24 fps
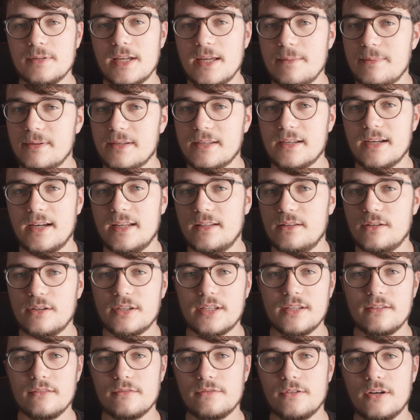peeping and
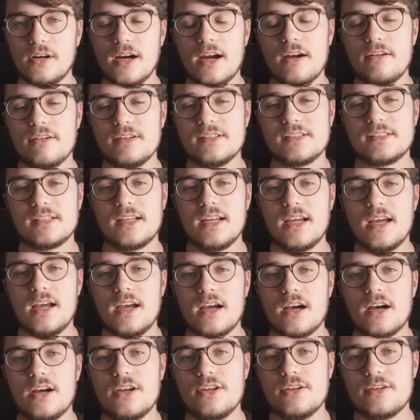looking for errors,
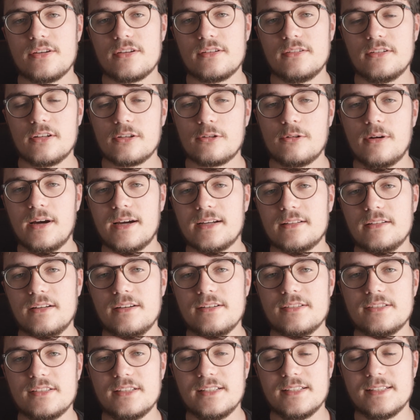you can look quite
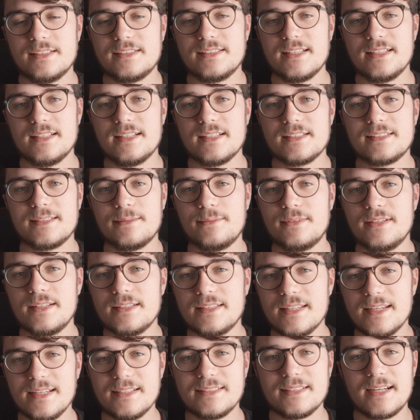closely and see that some of the
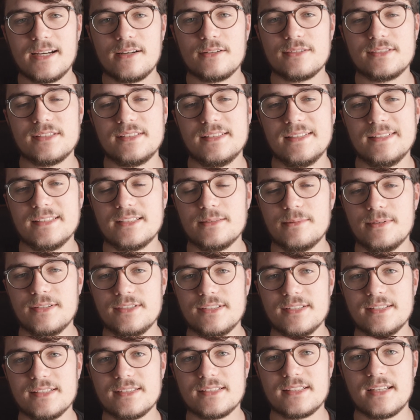details in these
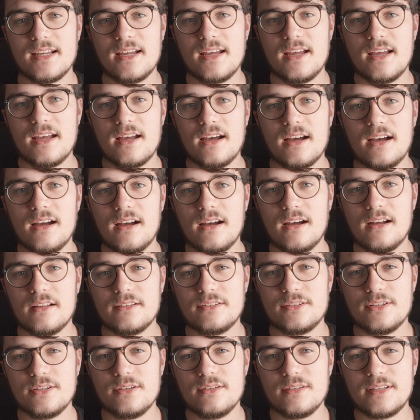images
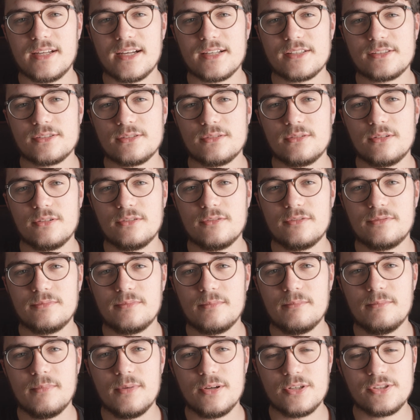do get sort
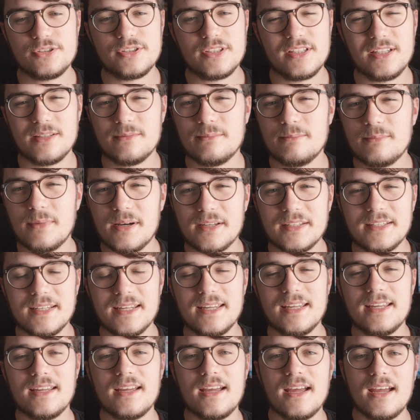of mushy and
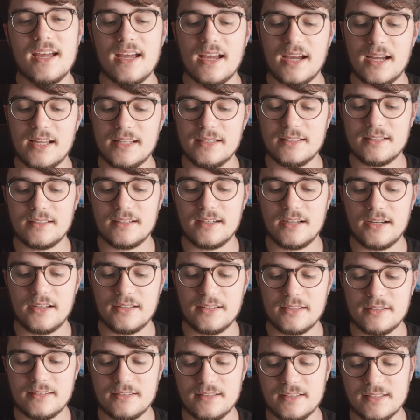muddy, and
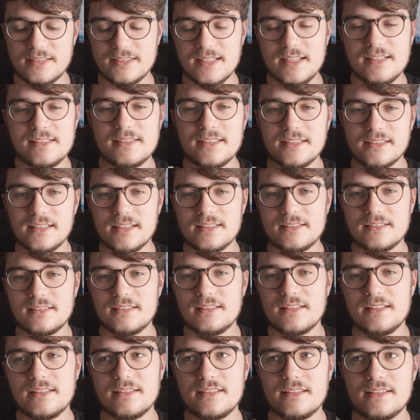the sensor
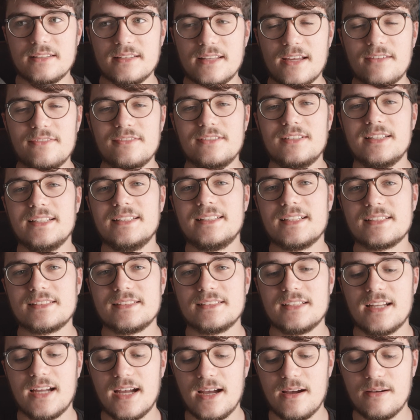definitely
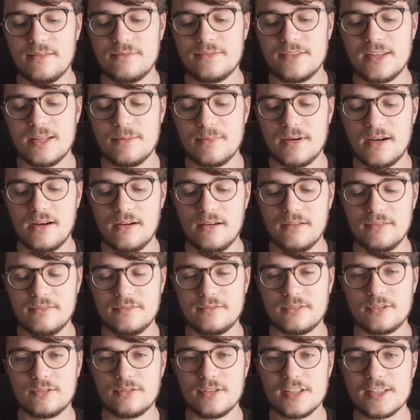doesn't have the amount
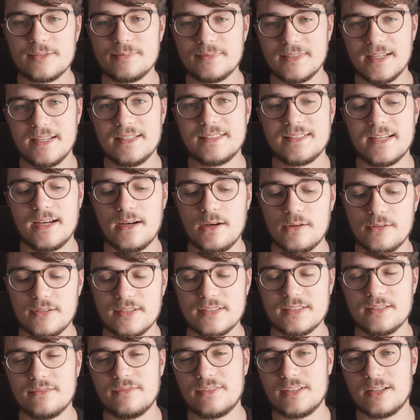of crisp detail that
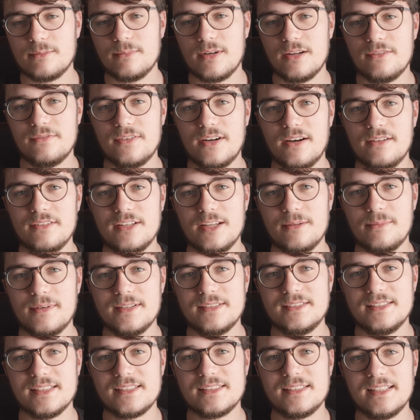something like my 5D and my
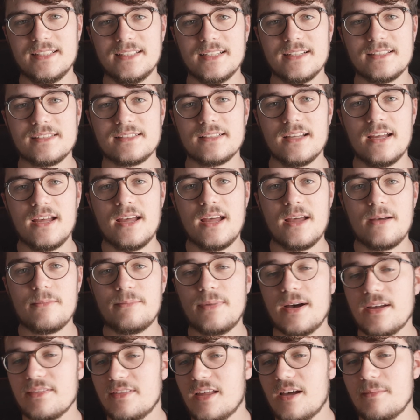6D does.
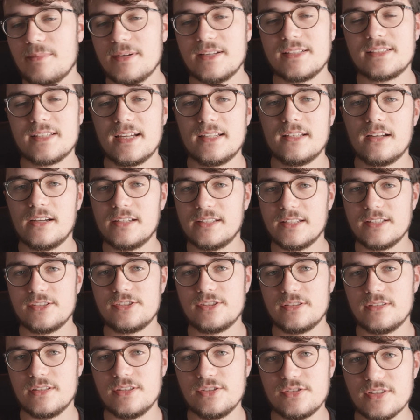But that being said, I did
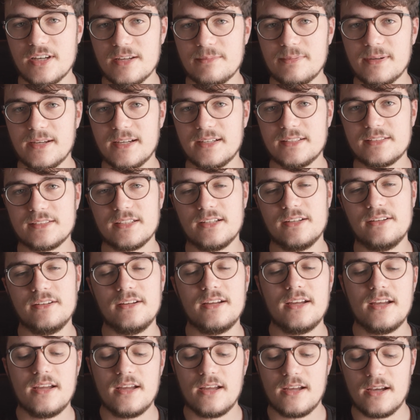shoot in JPEG, so
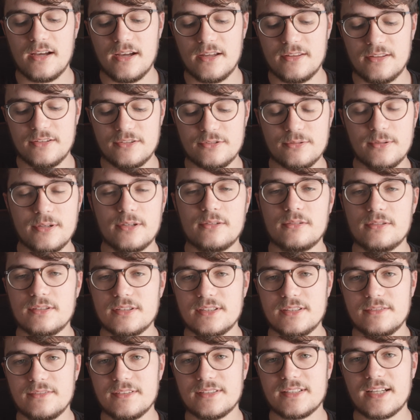the true
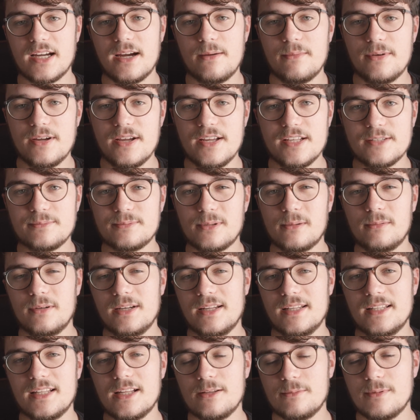quality of this camera is
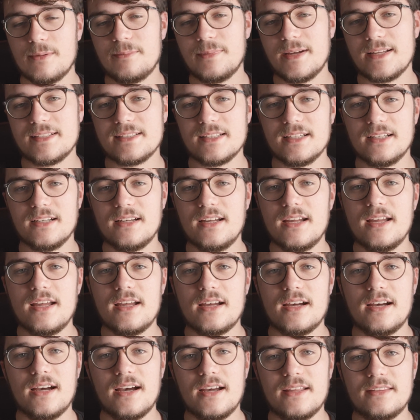probably a little bit better
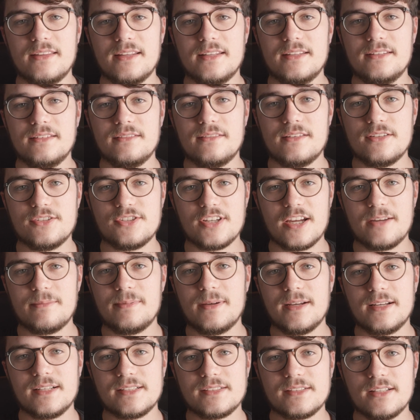than the
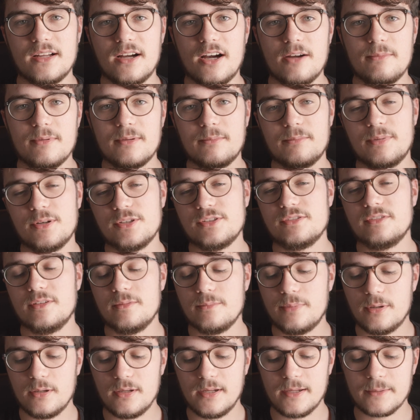JPEGs that I've been pushing
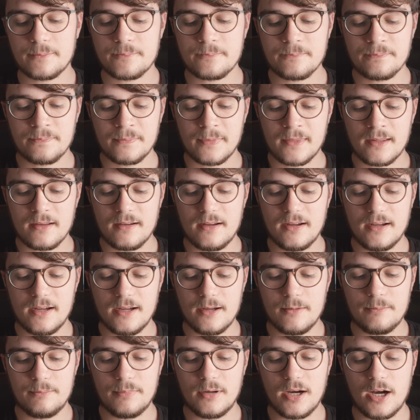and pulling,
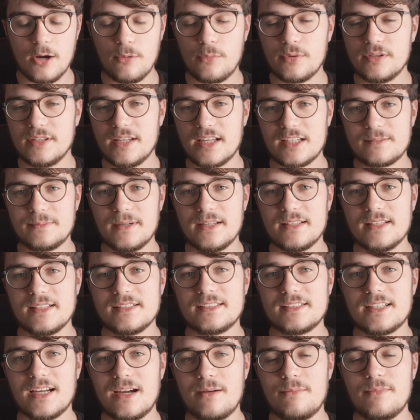but I wouldn't expect
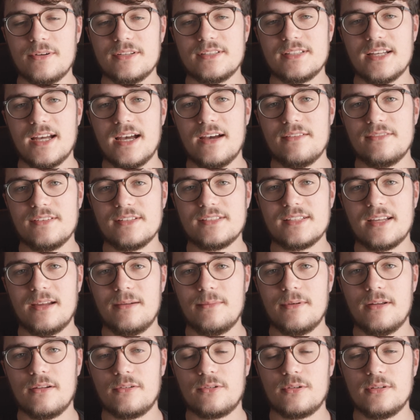this camera to have the same
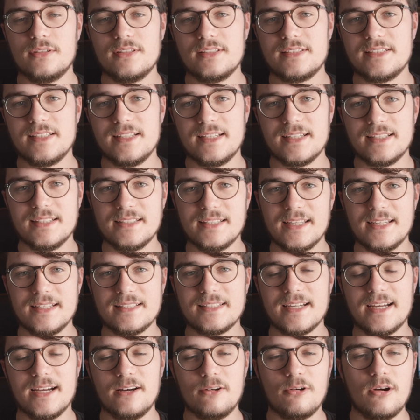amount of quality and
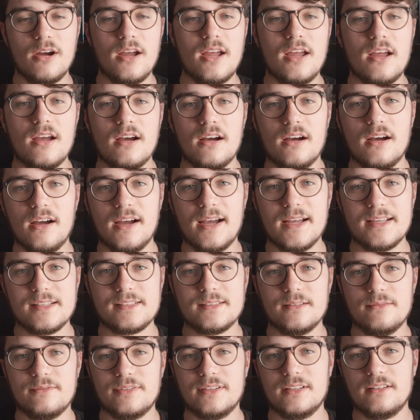detail as
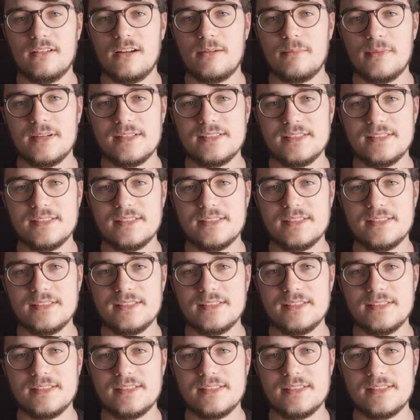something like my